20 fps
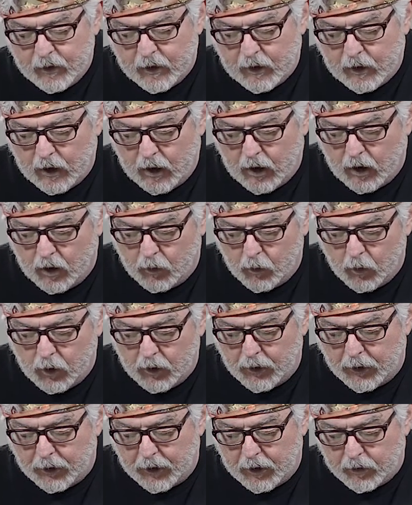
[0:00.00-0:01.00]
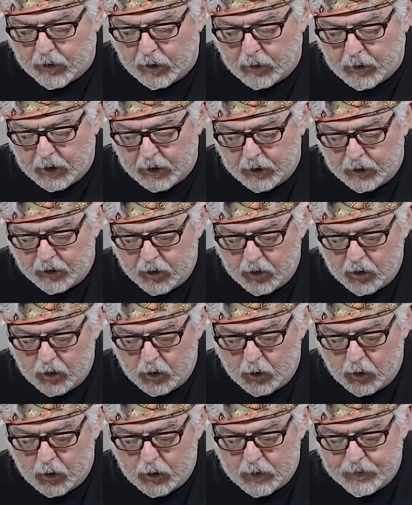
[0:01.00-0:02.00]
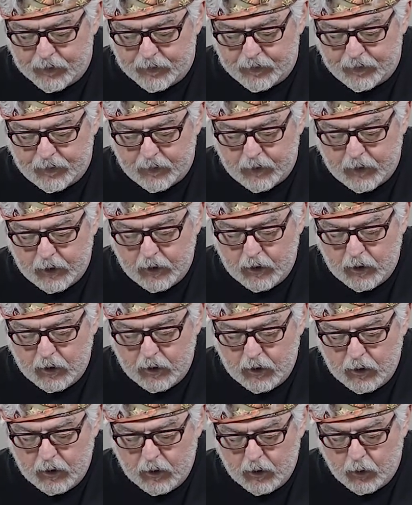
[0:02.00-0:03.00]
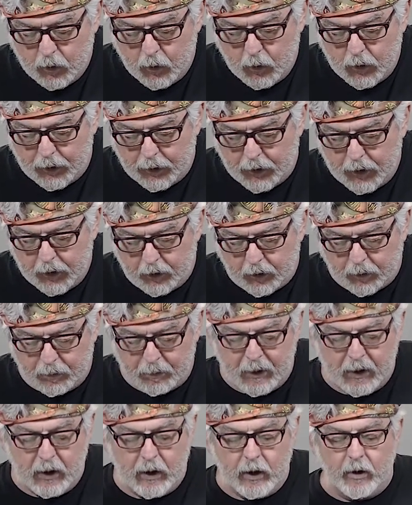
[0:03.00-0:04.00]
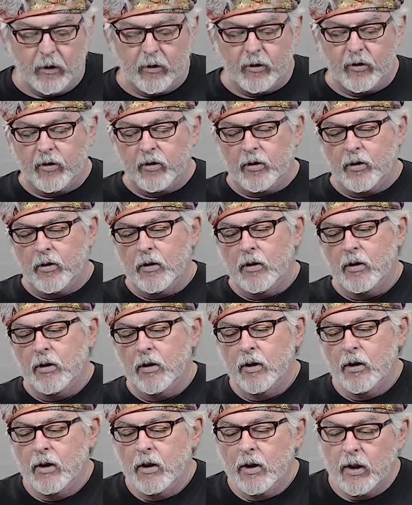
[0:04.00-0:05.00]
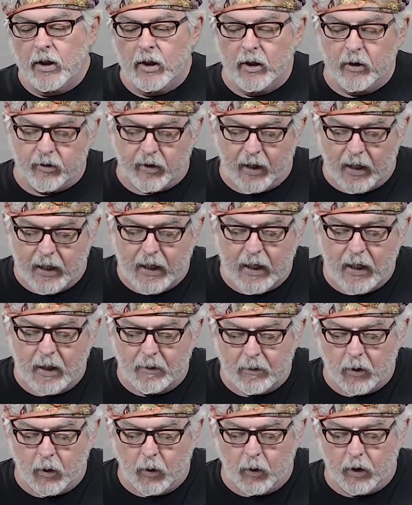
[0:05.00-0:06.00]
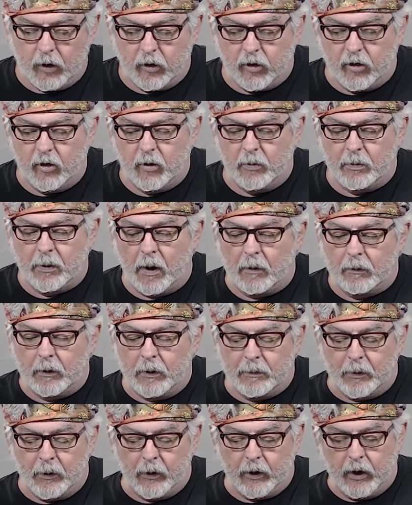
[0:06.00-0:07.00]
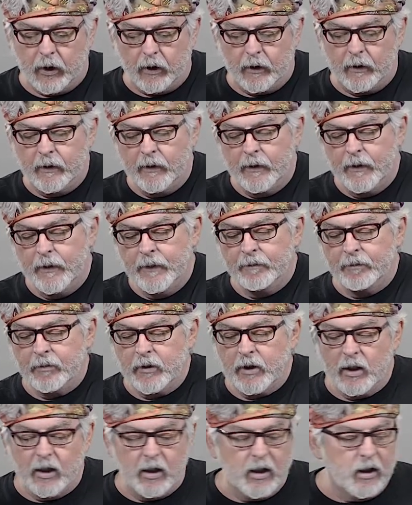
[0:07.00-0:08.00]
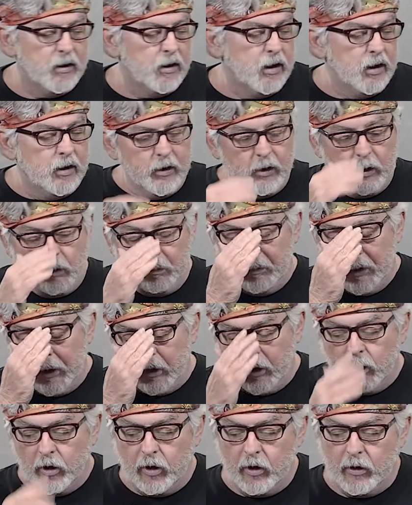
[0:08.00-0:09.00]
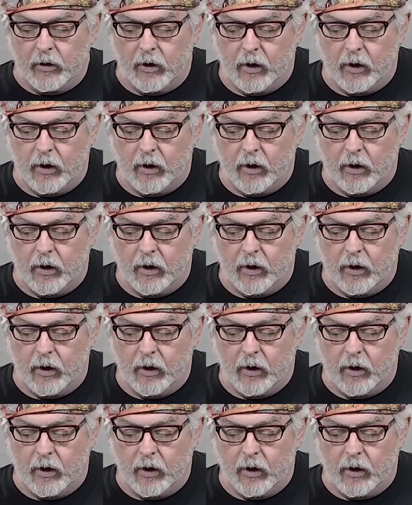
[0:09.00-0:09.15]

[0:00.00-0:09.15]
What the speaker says: Now, one of the things I'm going to do with this piece is I am going to probably put a little bigger